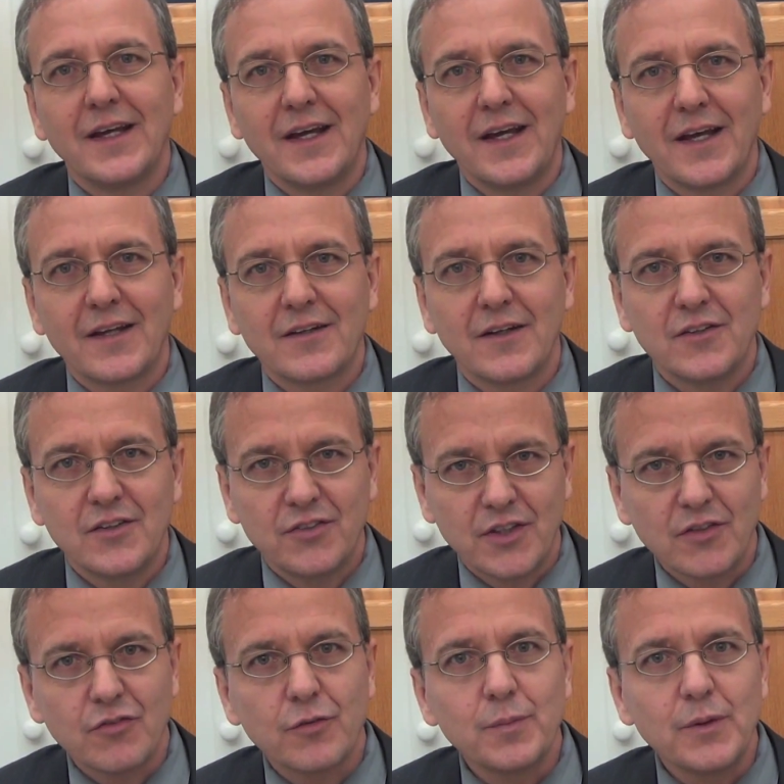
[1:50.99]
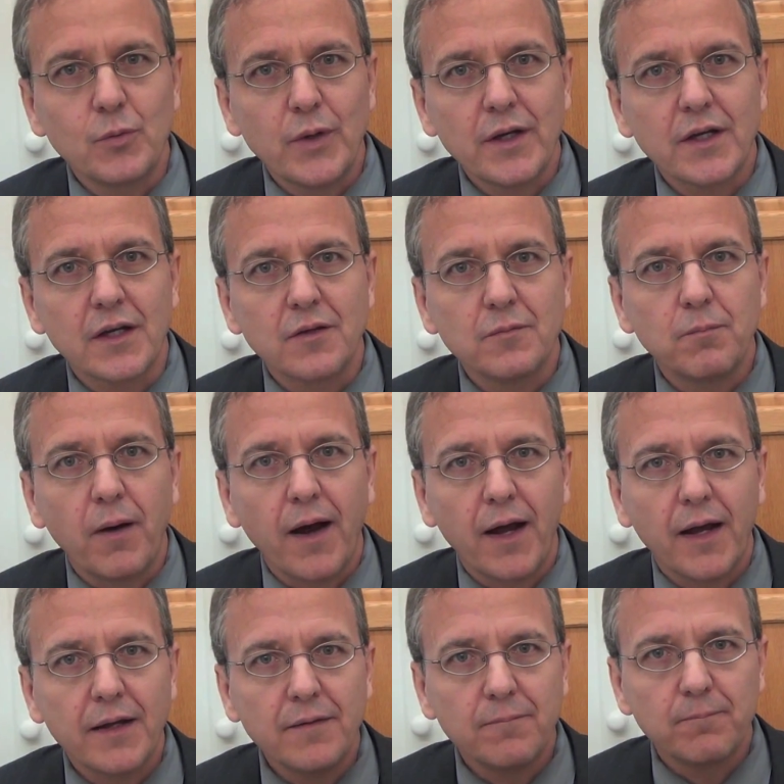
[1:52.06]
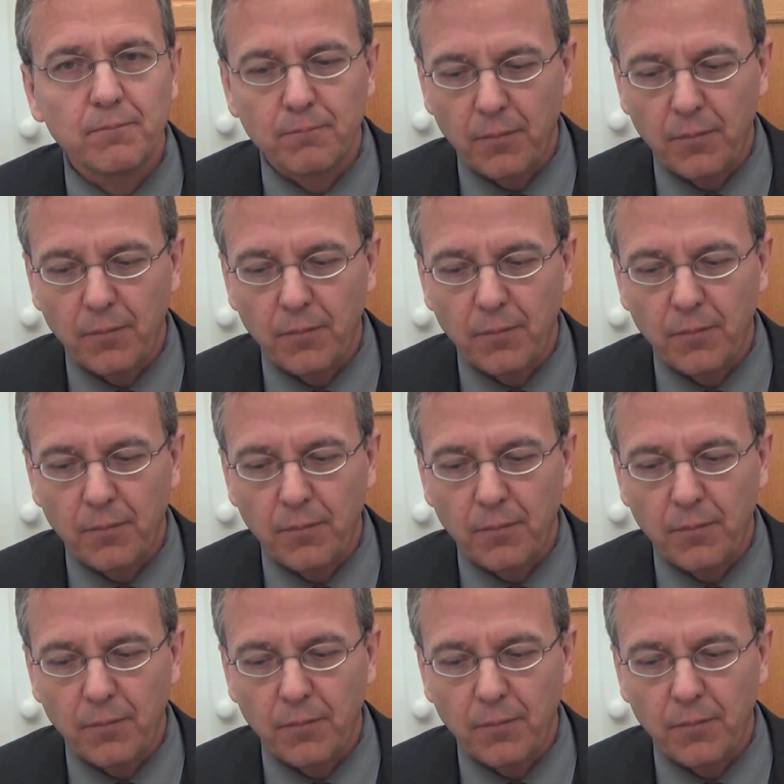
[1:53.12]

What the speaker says: and he seems to be weakened by